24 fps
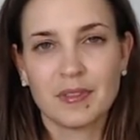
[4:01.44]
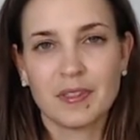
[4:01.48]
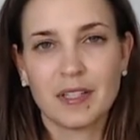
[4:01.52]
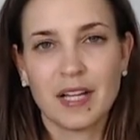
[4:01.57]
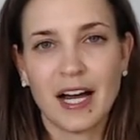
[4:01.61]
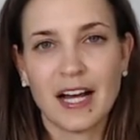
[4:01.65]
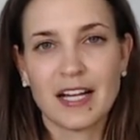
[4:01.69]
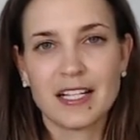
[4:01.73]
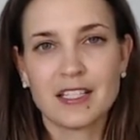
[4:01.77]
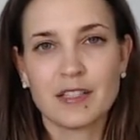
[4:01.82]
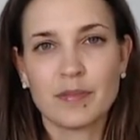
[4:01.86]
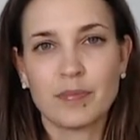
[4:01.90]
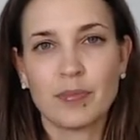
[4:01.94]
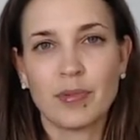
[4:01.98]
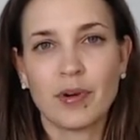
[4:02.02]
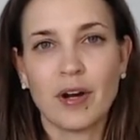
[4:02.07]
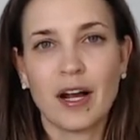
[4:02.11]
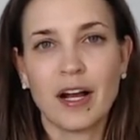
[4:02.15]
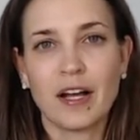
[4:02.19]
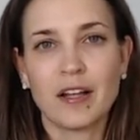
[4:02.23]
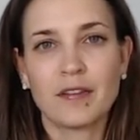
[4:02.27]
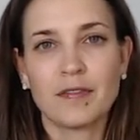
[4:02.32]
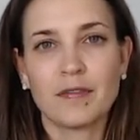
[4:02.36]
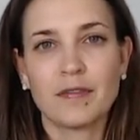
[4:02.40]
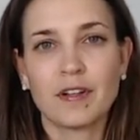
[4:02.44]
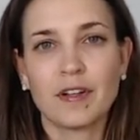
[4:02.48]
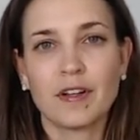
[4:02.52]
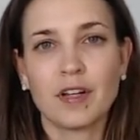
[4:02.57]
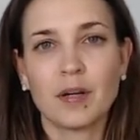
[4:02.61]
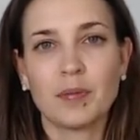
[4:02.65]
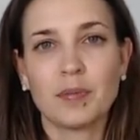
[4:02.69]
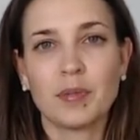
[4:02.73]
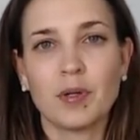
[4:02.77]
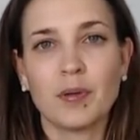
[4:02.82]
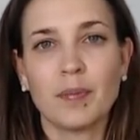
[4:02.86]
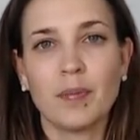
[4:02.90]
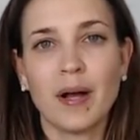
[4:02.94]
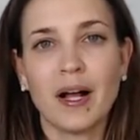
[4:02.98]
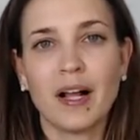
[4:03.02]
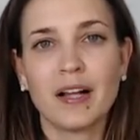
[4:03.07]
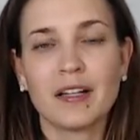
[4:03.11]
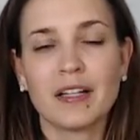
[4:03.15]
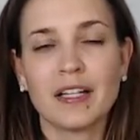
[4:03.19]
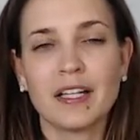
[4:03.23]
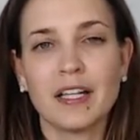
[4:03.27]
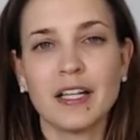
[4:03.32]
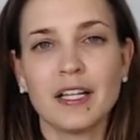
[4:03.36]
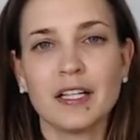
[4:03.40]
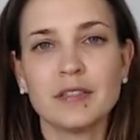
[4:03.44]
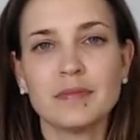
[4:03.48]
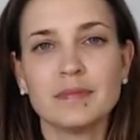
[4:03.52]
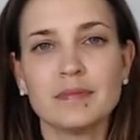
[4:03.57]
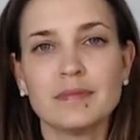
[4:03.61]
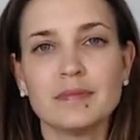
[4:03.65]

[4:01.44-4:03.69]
Last breath, fill up your belly,